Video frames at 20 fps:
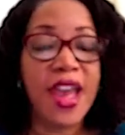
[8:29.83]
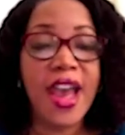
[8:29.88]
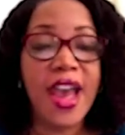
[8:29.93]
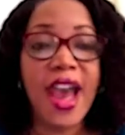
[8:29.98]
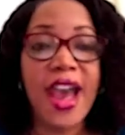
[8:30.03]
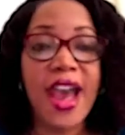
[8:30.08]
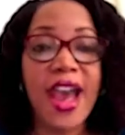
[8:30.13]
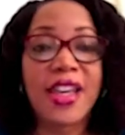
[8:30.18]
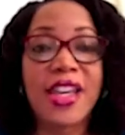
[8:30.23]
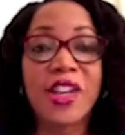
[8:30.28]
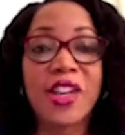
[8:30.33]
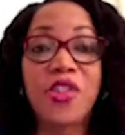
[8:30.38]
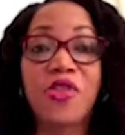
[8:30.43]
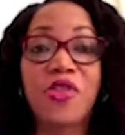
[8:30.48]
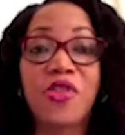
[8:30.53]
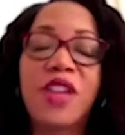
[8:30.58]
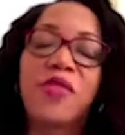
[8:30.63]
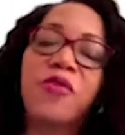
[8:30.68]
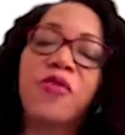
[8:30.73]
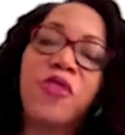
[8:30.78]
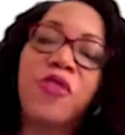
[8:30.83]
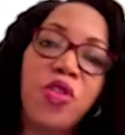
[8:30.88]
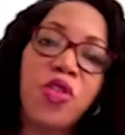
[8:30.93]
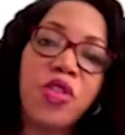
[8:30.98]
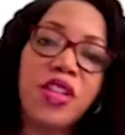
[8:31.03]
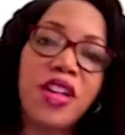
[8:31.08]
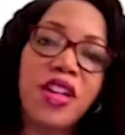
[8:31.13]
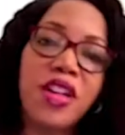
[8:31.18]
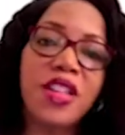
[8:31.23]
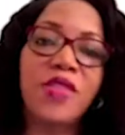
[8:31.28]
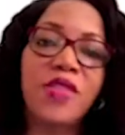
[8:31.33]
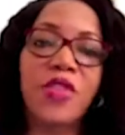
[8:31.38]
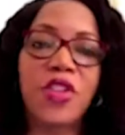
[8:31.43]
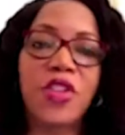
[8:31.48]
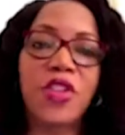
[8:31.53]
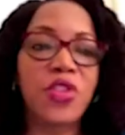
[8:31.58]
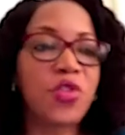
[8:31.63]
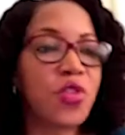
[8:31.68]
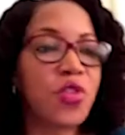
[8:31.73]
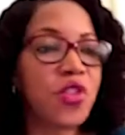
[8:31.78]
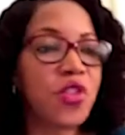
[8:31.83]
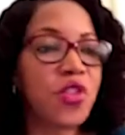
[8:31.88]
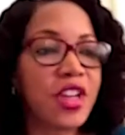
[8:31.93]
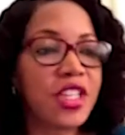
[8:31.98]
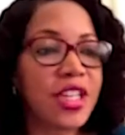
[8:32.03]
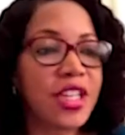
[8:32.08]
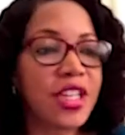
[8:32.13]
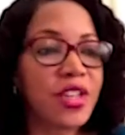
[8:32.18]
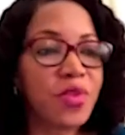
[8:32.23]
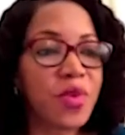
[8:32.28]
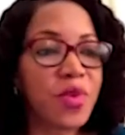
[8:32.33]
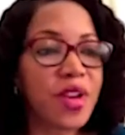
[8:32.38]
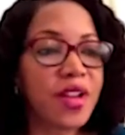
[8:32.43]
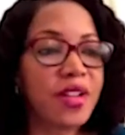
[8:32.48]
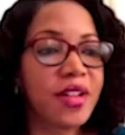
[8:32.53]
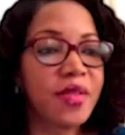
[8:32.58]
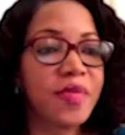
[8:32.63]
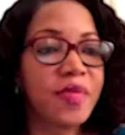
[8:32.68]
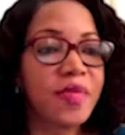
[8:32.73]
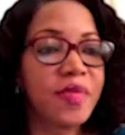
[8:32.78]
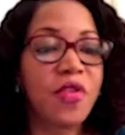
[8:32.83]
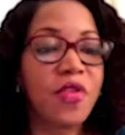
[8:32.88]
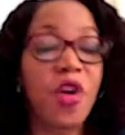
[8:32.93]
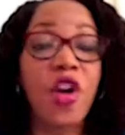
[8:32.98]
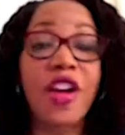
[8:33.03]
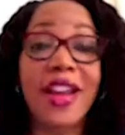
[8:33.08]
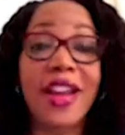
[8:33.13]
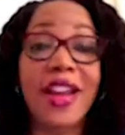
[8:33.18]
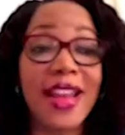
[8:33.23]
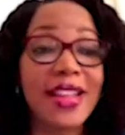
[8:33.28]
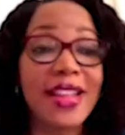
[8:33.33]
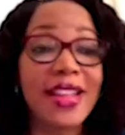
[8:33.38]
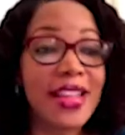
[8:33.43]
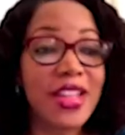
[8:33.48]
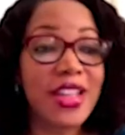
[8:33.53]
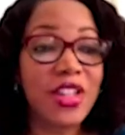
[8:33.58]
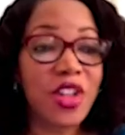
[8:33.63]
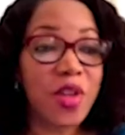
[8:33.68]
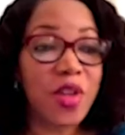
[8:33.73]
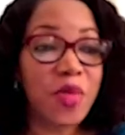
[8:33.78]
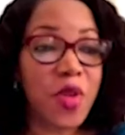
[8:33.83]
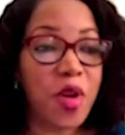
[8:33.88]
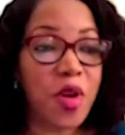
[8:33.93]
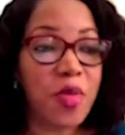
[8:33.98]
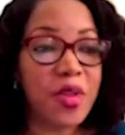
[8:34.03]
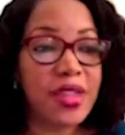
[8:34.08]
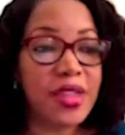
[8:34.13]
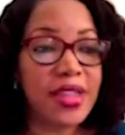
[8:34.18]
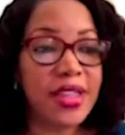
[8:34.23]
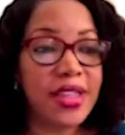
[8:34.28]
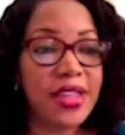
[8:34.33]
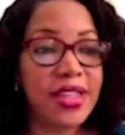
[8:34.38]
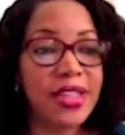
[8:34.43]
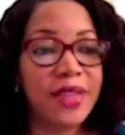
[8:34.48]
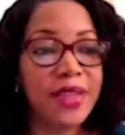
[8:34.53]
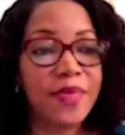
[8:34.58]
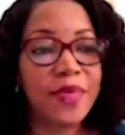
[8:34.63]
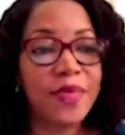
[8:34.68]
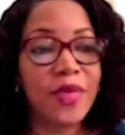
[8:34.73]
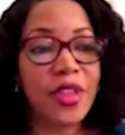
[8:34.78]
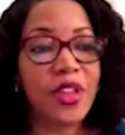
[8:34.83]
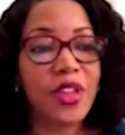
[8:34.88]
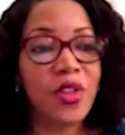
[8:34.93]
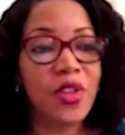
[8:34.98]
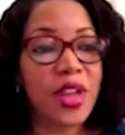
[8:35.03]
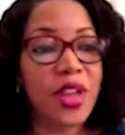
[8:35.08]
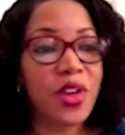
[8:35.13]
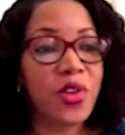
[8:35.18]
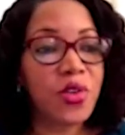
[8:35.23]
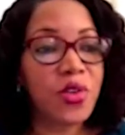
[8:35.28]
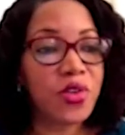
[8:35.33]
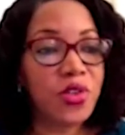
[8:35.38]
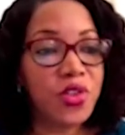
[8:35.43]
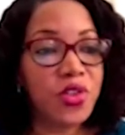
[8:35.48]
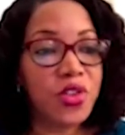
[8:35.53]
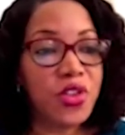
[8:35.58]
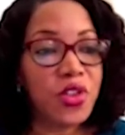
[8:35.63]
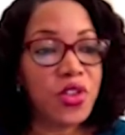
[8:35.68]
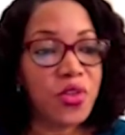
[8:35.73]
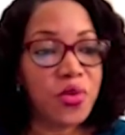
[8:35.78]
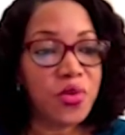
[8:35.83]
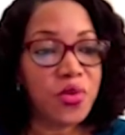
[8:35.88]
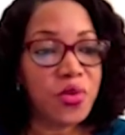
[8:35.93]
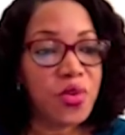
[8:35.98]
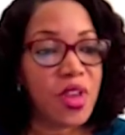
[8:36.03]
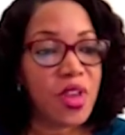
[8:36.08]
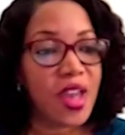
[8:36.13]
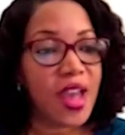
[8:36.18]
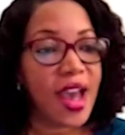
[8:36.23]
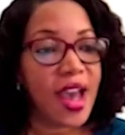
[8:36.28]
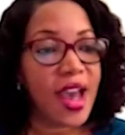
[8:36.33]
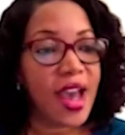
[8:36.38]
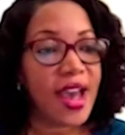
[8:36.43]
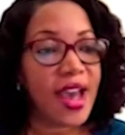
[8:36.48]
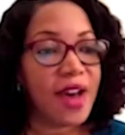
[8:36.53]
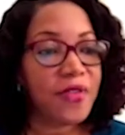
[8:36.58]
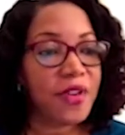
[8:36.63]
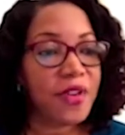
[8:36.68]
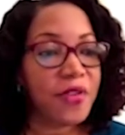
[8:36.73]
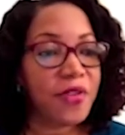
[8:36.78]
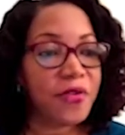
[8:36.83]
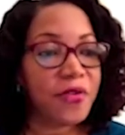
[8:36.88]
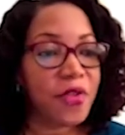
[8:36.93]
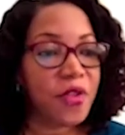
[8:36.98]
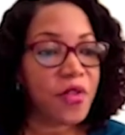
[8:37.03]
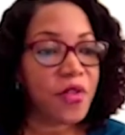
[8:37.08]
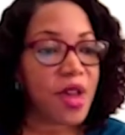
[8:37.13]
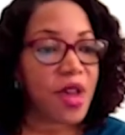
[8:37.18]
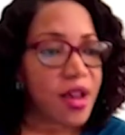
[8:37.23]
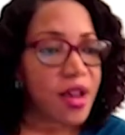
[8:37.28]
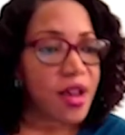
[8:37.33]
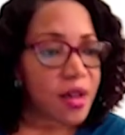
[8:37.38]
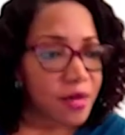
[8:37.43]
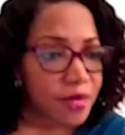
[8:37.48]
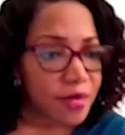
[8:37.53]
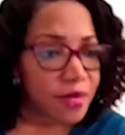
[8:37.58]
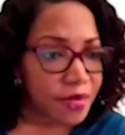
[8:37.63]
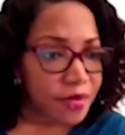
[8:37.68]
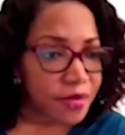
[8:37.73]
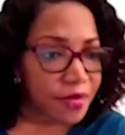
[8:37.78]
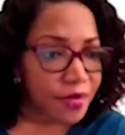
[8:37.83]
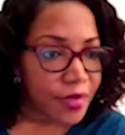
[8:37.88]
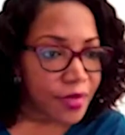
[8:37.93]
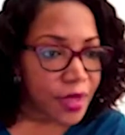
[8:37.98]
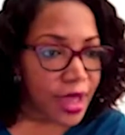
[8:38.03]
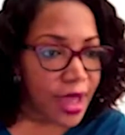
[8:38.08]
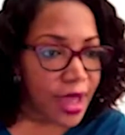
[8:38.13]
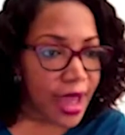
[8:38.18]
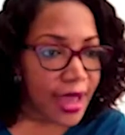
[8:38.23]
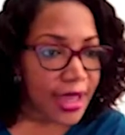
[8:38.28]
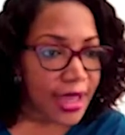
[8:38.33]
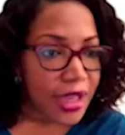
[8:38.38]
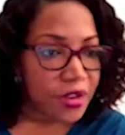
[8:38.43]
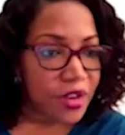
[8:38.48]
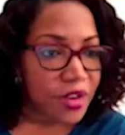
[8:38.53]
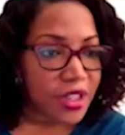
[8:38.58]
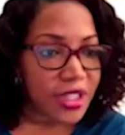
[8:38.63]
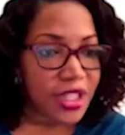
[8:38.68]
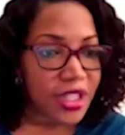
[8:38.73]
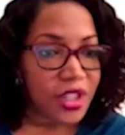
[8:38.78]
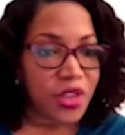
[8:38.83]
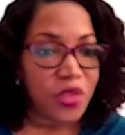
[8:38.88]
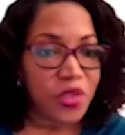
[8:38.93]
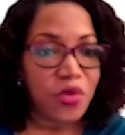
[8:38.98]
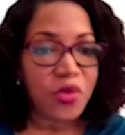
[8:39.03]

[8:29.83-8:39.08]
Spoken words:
I can create folders for storage as well, for organization purposes. So when I go to new, I have I can create a new